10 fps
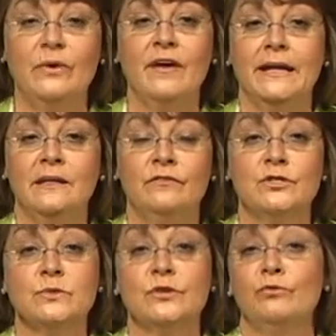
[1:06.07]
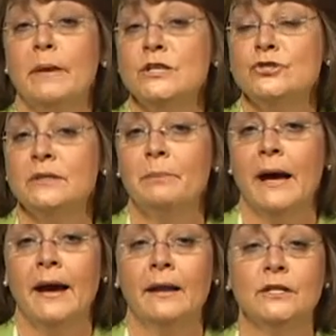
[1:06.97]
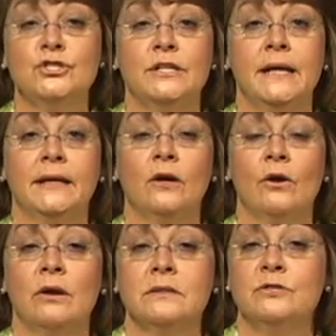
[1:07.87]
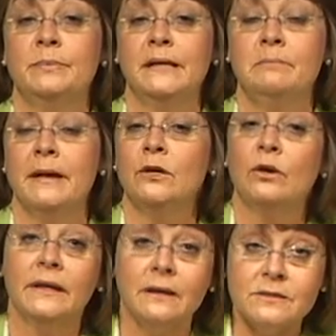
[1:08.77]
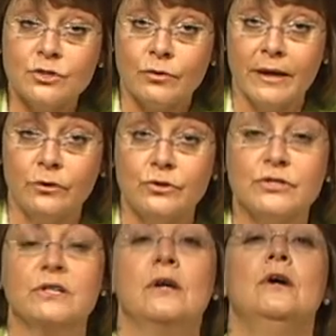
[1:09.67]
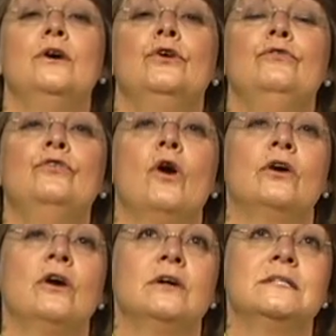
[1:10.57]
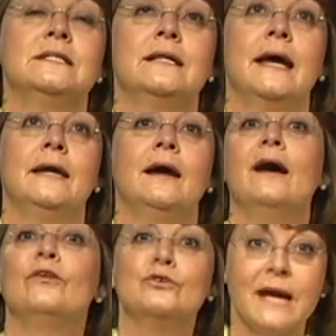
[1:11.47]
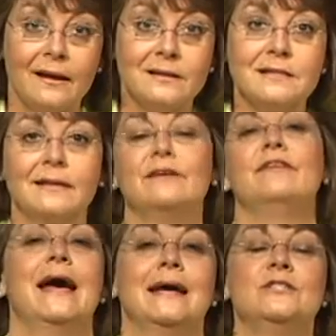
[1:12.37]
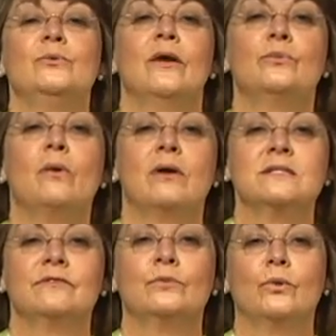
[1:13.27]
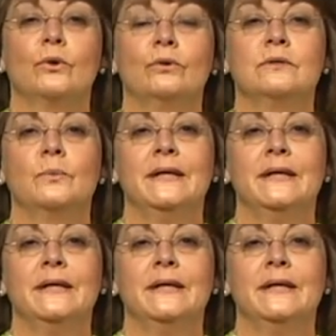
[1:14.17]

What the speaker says: We've had individuals who've majored in biology and gone on to be medical illustrators, who've gone on to take other talents that they've had to other parts of the world.